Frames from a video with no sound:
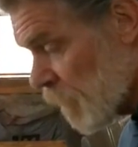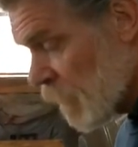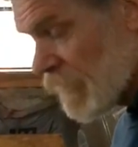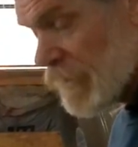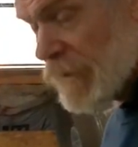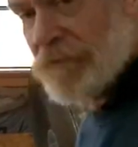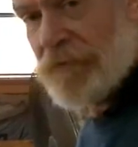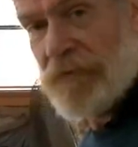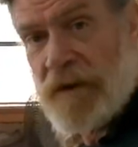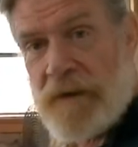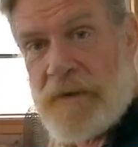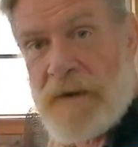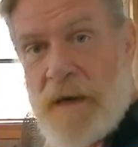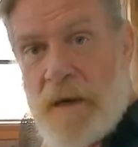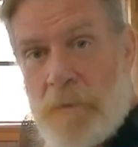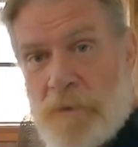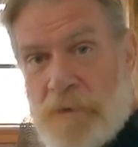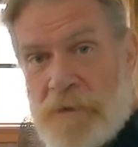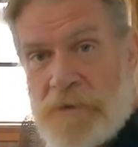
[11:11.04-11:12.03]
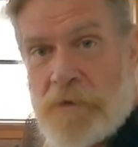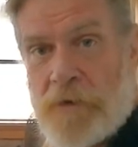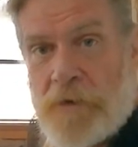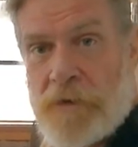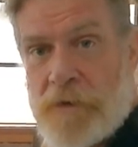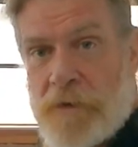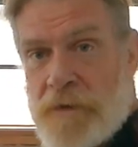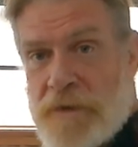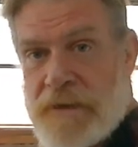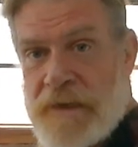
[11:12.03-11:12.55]
we did find out when we started
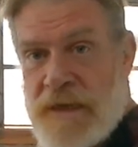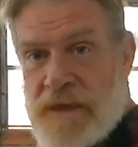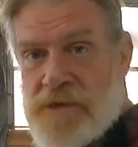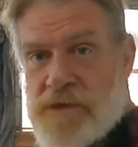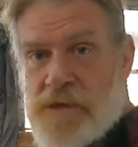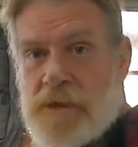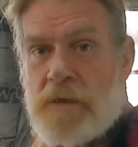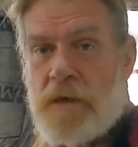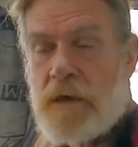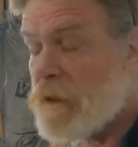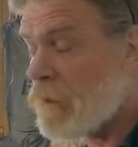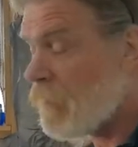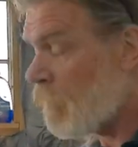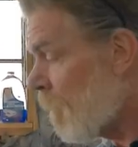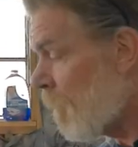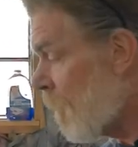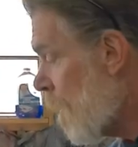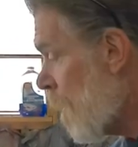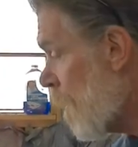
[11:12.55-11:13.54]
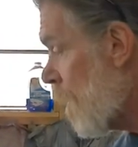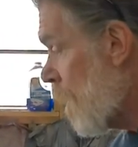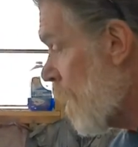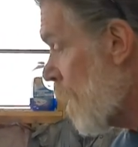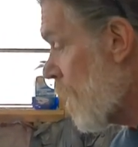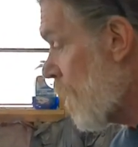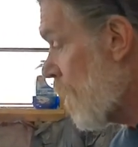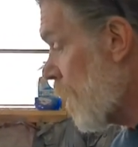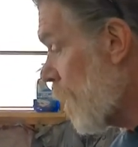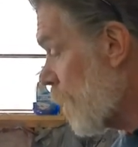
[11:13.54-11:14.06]
doing testing on it.
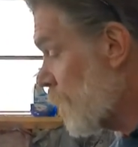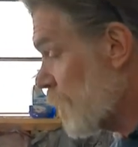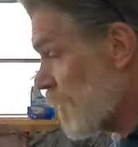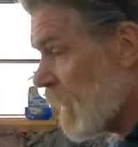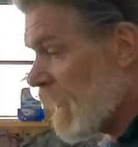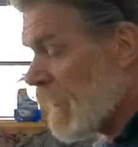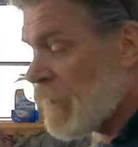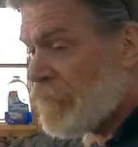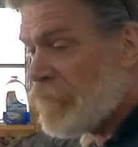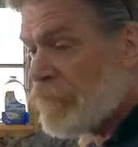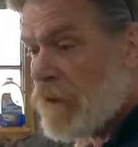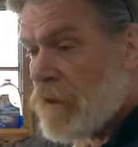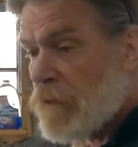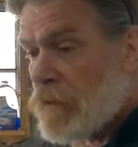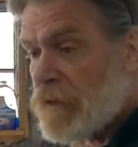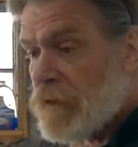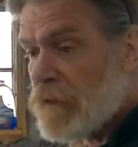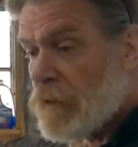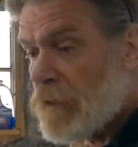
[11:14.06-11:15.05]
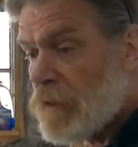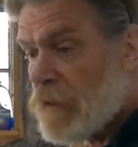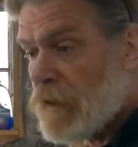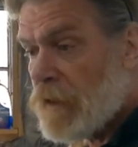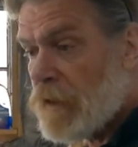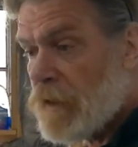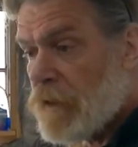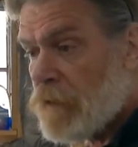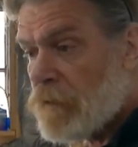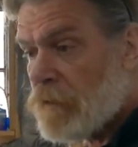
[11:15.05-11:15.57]
Uh, Shannon found it,
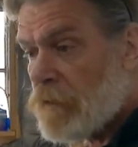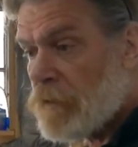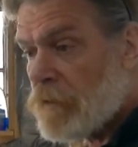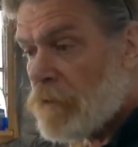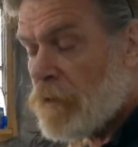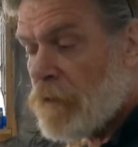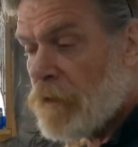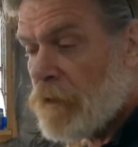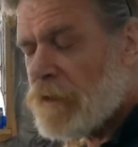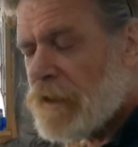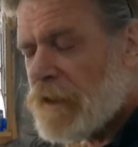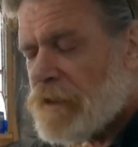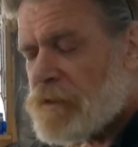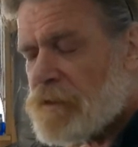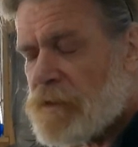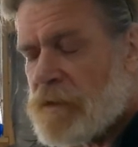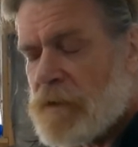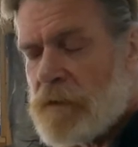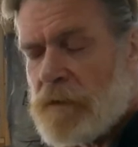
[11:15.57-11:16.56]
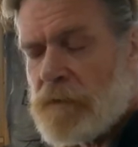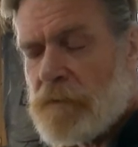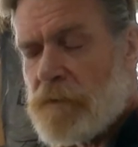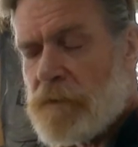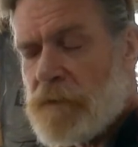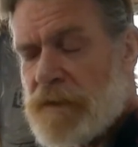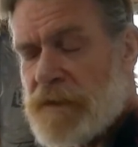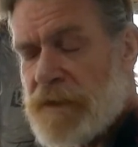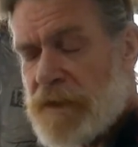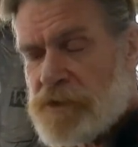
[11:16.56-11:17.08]
and uh, is the
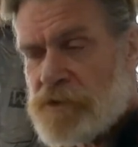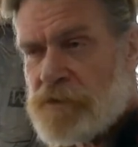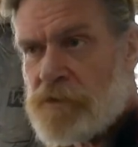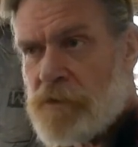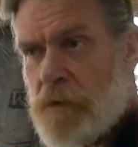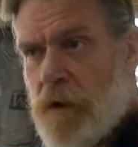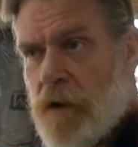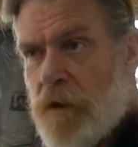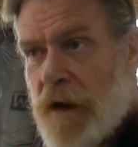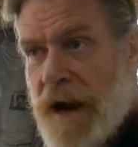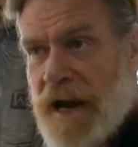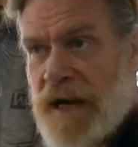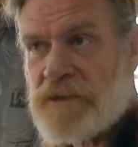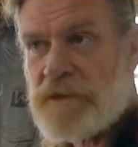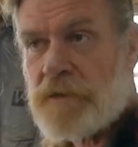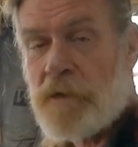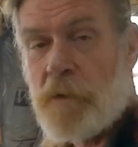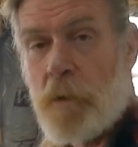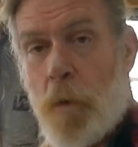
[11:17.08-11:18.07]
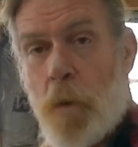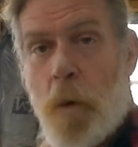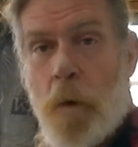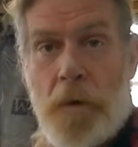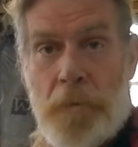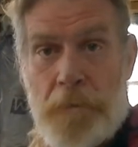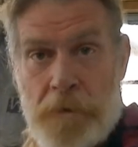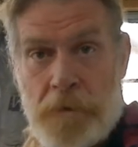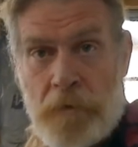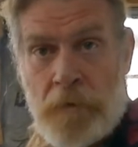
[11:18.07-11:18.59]
the discs are actually
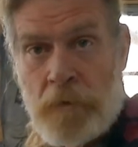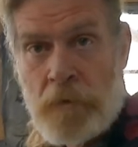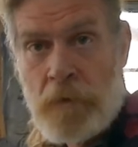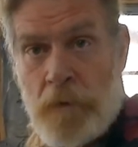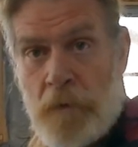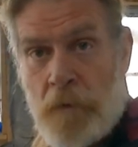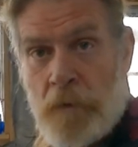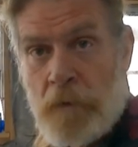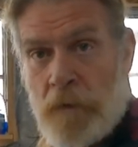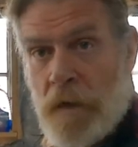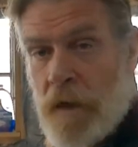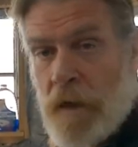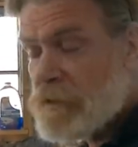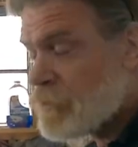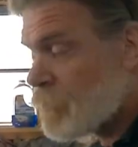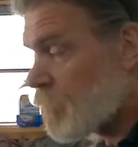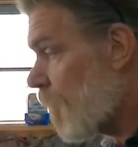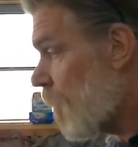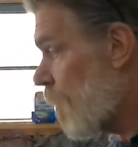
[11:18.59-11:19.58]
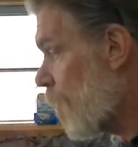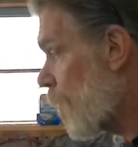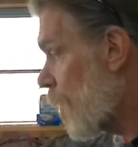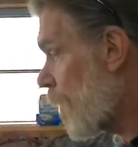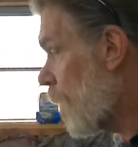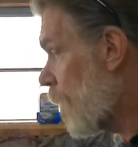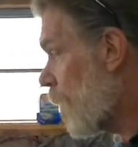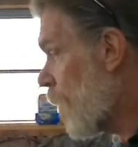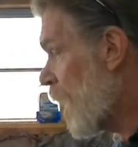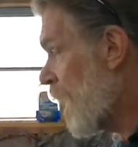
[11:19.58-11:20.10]
warped. Oh, okay. So we're
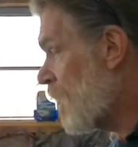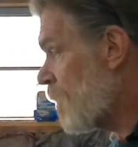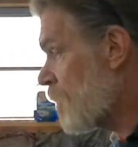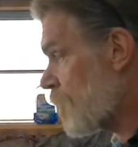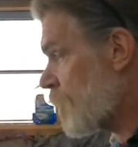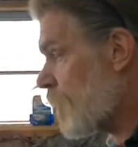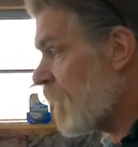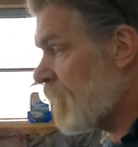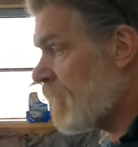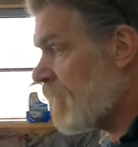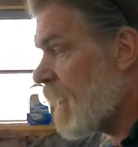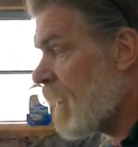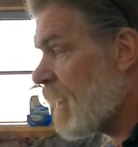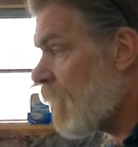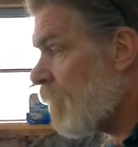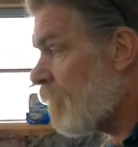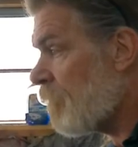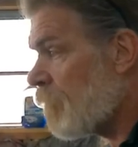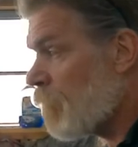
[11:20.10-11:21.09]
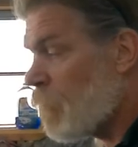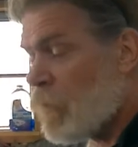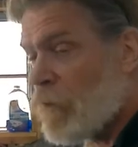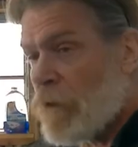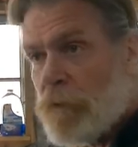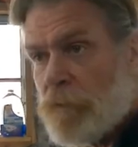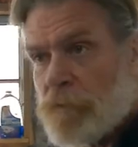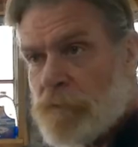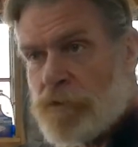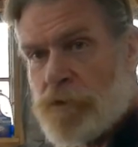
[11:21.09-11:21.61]
going to go ahead and straighten that out for
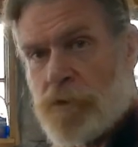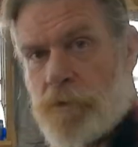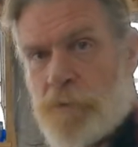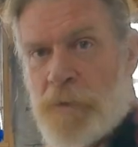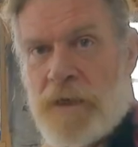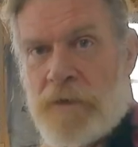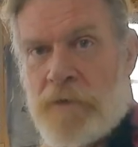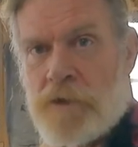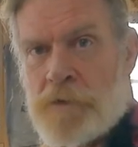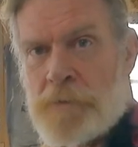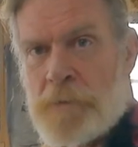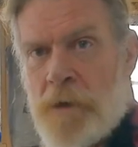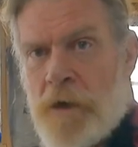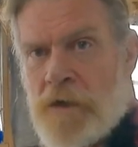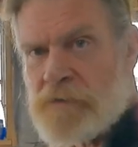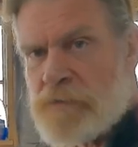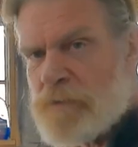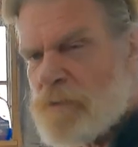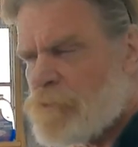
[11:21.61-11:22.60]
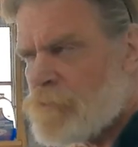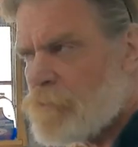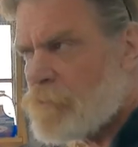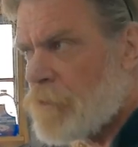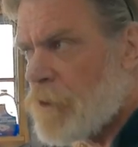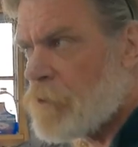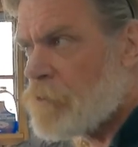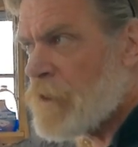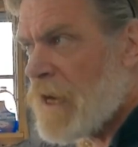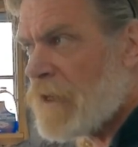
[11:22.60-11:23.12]
as soon as we get those parts. Those
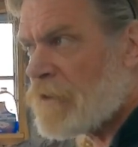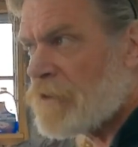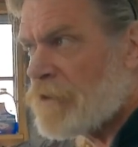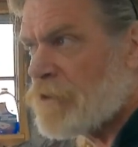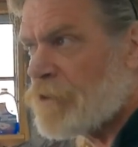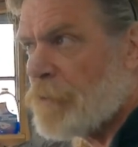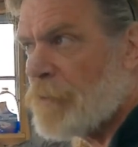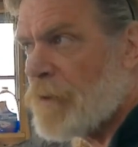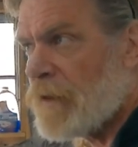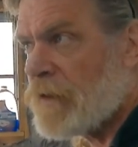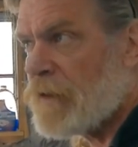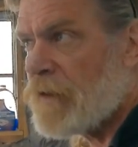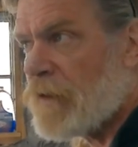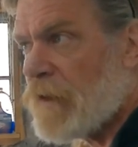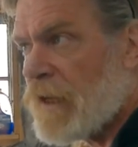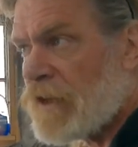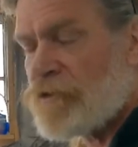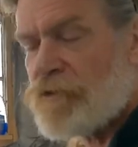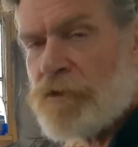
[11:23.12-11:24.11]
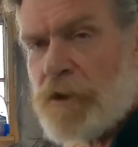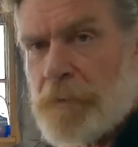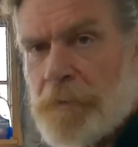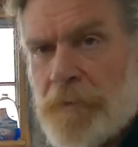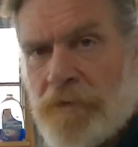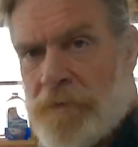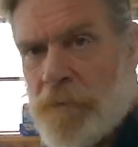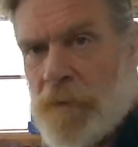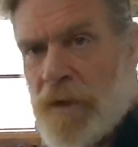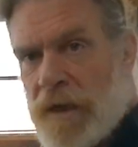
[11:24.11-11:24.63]
those actually should be in the next
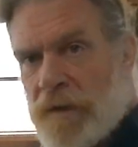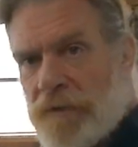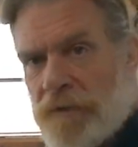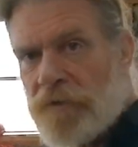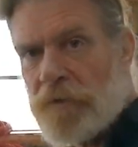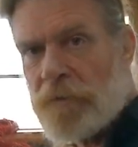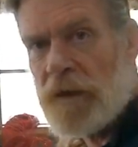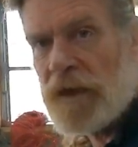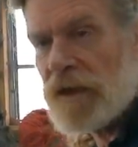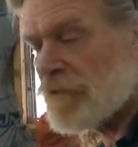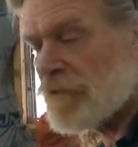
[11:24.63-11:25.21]
shipment we get from Max